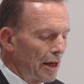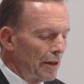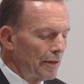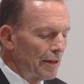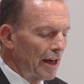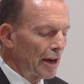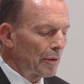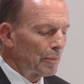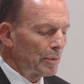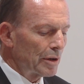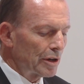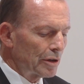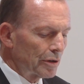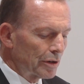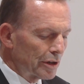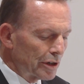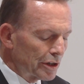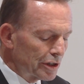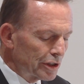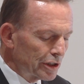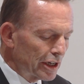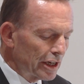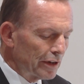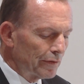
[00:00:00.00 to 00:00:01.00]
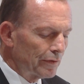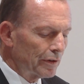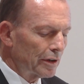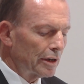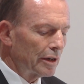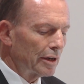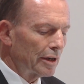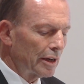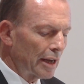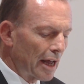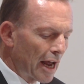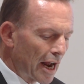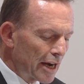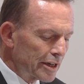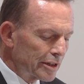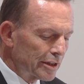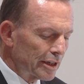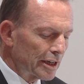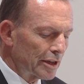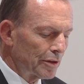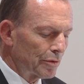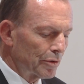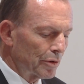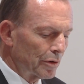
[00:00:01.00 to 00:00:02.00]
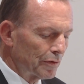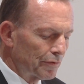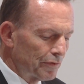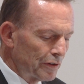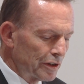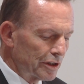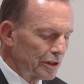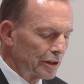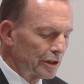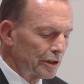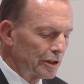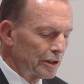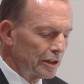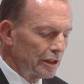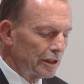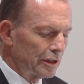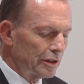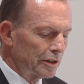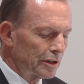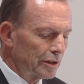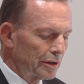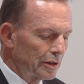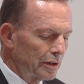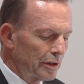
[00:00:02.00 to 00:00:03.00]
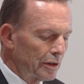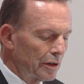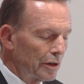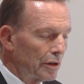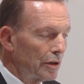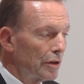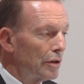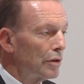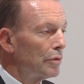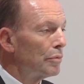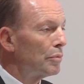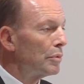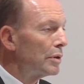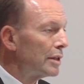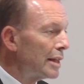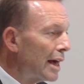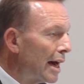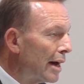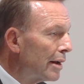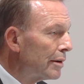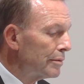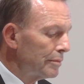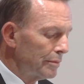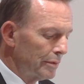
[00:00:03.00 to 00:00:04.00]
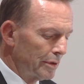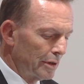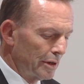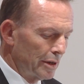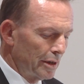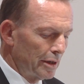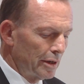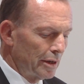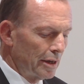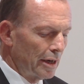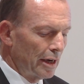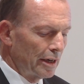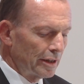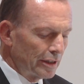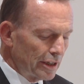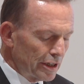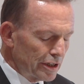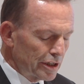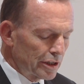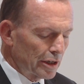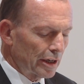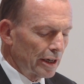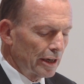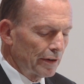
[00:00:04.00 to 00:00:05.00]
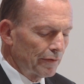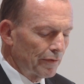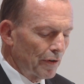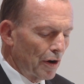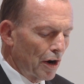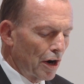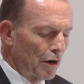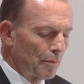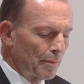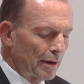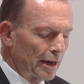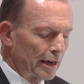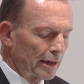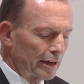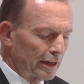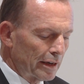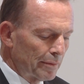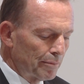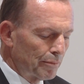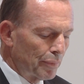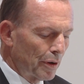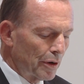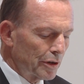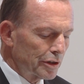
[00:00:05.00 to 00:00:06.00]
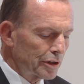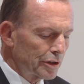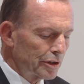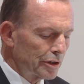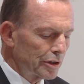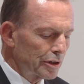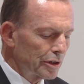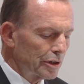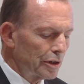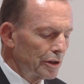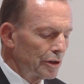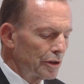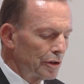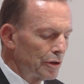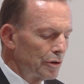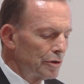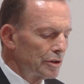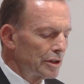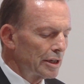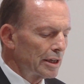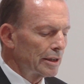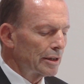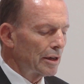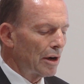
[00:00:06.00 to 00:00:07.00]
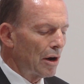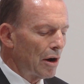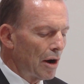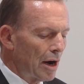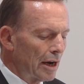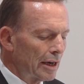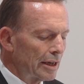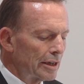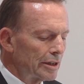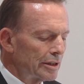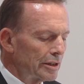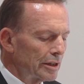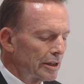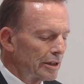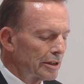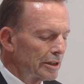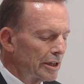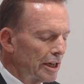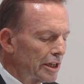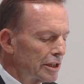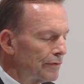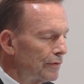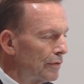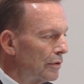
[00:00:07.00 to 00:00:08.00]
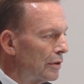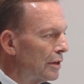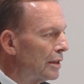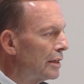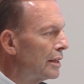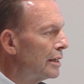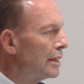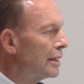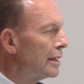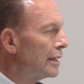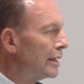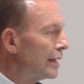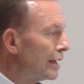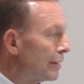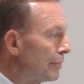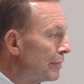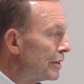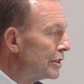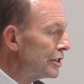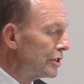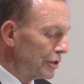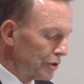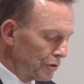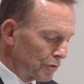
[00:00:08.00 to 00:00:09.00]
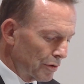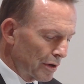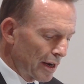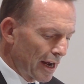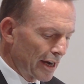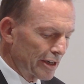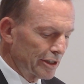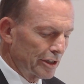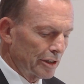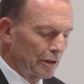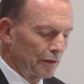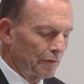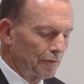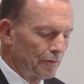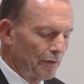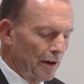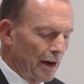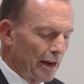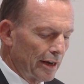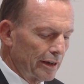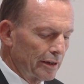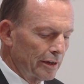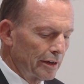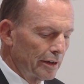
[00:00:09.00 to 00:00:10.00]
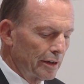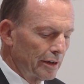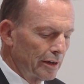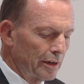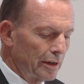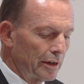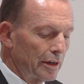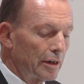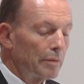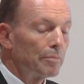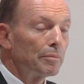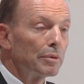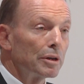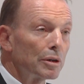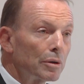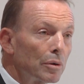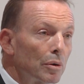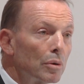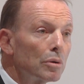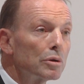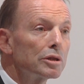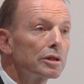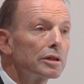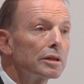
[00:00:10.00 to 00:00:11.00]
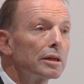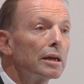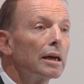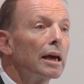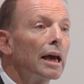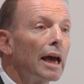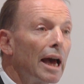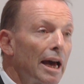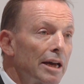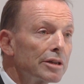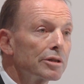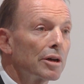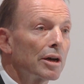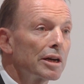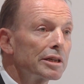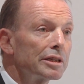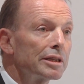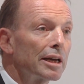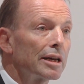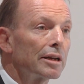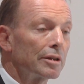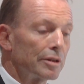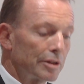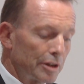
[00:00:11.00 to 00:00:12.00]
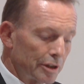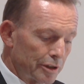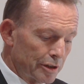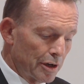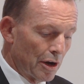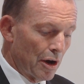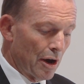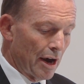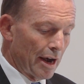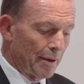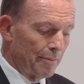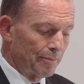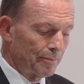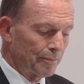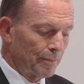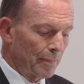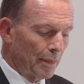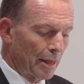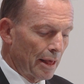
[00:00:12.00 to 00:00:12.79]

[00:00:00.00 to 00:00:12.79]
that we could achieve it largely through efficiencies without additional environmental imposts using the highly successful Emissions Reduction Fund because, as I said at the time,